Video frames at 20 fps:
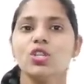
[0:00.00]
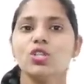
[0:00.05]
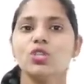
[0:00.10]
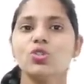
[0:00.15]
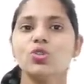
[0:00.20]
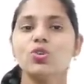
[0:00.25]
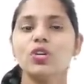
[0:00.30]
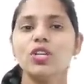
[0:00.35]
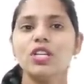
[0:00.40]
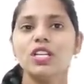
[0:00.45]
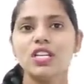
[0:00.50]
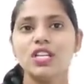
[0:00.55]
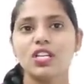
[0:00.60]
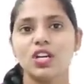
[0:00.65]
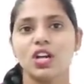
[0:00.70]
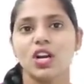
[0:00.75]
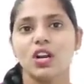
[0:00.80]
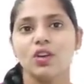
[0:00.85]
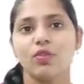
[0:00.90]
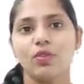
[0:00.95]
So
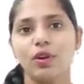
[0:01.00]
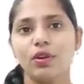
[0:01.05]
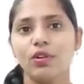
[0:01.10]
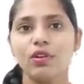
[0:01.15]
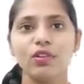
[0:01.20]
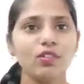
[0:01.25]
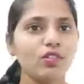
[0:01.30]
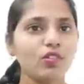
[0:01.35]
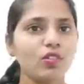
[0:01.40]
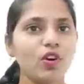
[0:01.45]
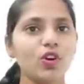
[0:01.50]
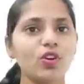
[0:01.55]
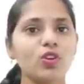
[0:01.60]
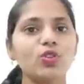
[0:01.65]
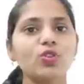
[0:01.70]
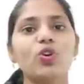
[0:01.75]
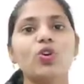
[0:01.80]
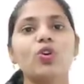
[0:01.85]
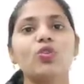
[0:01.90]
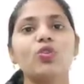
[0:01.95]
here, whenever we want
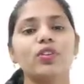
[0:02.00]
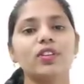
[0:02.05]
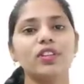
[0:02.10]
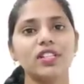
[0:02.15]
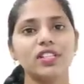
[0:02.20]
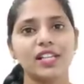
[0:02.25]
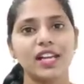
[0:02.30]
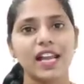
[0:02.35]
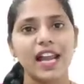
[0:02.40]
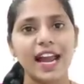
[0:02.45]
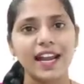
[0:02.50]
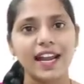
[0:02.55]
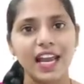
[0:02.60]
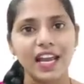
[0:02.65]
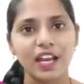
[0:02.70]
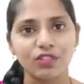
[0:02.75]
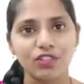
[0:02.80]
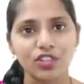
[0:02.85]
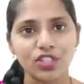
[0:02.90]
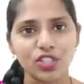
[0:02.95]
to go for this land
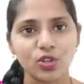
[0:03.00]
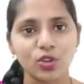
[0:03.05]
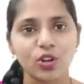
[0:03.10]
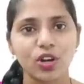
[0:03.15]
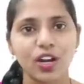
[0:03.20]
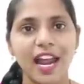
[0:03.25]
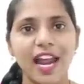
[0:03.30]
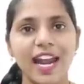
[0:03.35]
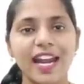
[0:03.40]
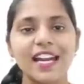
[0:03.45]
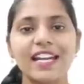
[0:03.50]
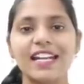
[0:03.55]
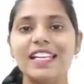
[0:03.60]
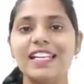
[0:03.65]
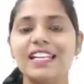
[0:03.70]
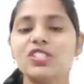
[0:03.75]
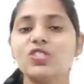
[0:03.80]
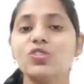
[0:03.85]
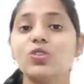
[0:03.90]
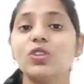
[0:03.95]
acquisition or land
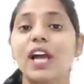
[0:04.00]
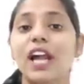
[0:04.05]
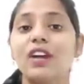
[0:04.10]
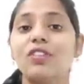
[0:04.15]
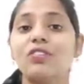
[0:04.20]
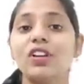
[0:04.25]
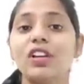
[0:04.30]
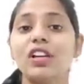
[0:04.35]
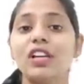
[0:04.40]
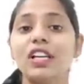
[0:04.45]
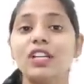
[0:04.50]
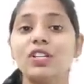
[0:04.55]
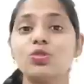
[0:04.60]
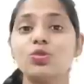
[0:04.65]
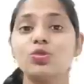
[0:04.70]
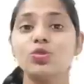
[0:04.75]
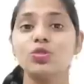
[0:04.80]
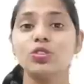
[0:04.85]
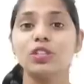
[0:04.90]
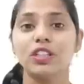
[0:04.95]
lease, so that will leads
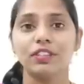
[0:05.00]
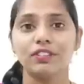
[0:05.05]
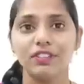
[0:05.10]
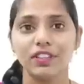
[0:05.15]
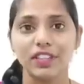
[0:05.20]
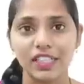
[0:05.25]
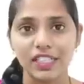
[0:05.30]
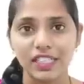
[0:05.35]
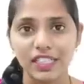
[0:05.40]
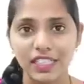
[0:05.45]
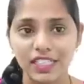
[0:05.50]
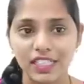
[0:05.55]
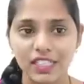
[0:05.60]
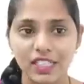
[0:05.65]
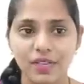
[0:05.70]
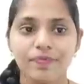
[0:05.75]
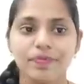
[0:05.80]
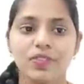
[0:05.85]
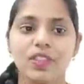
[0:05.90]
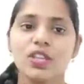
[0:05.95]
to difficulties.